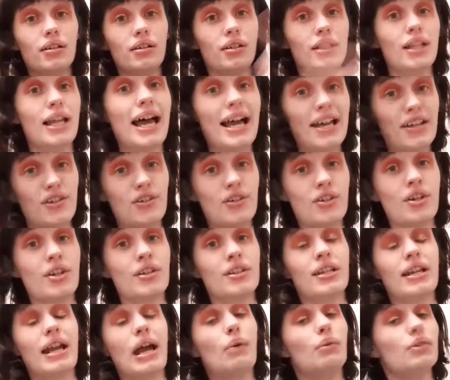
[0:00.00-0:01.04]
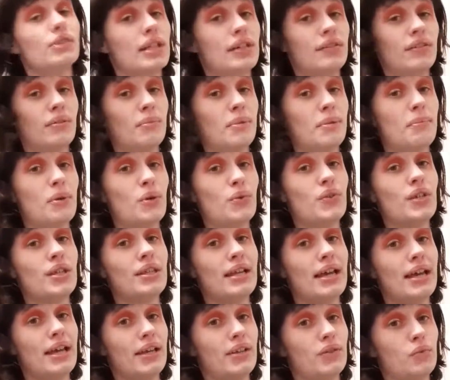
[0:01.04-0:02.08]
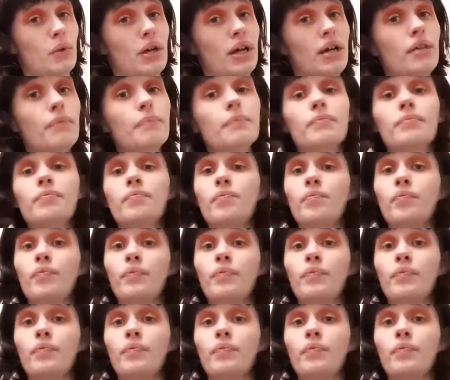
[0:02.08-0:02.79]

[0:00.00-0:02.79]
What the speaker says: last year, then I will definitely be posting that as well.